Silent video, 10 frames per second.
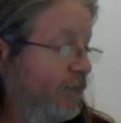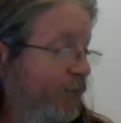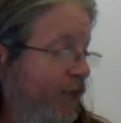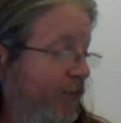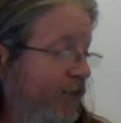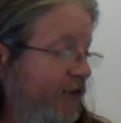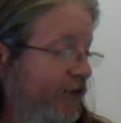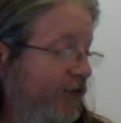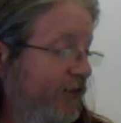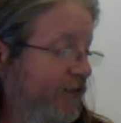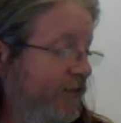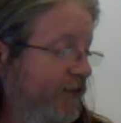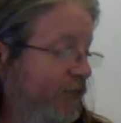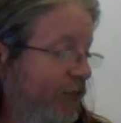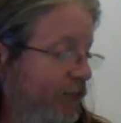published.
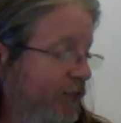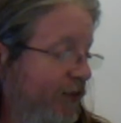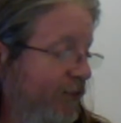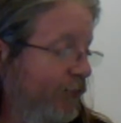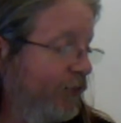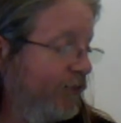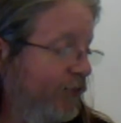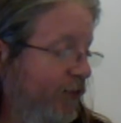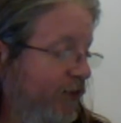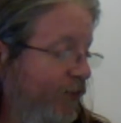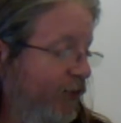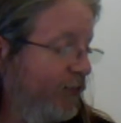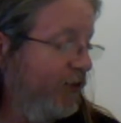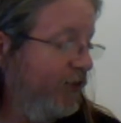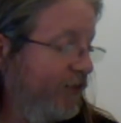This one will be most probably
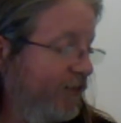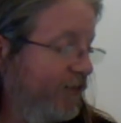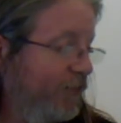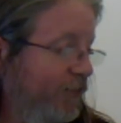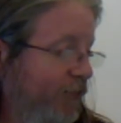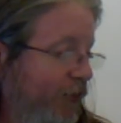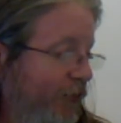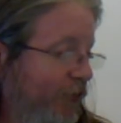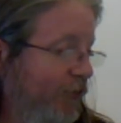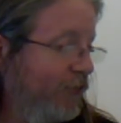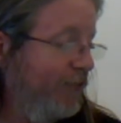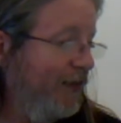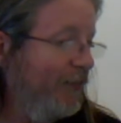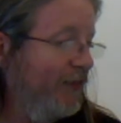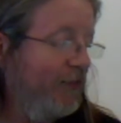published tomorrow,
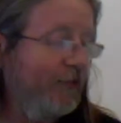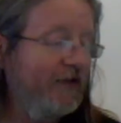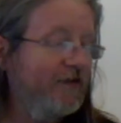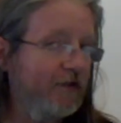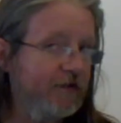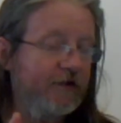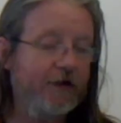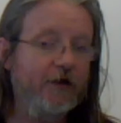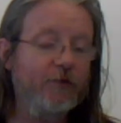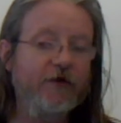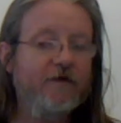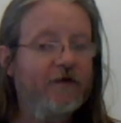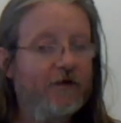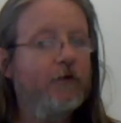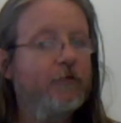maybe still tonight, but it
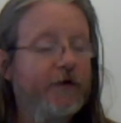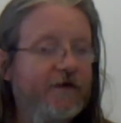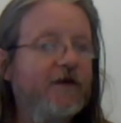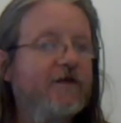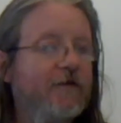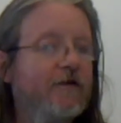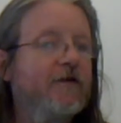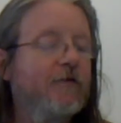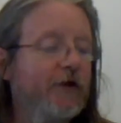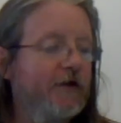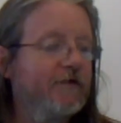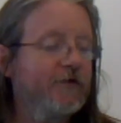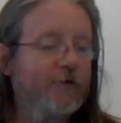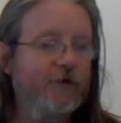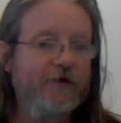always takes a little while
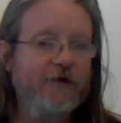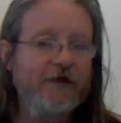to